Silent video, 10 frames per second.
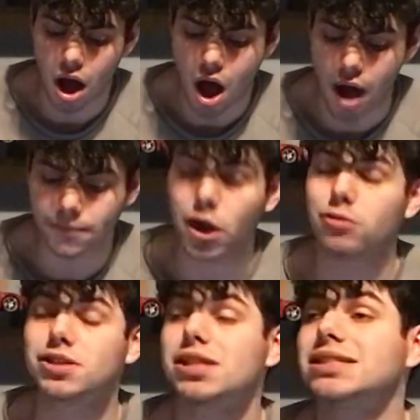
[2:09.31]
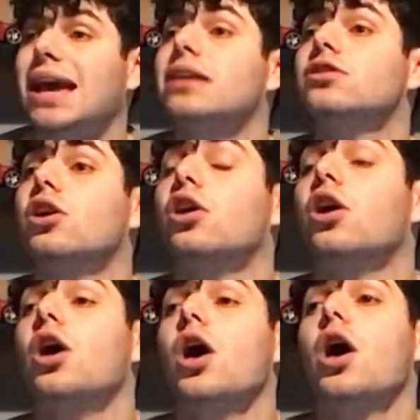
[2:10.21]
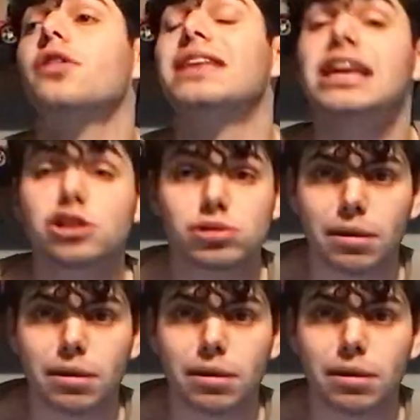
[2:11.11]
I'm going to say that the issues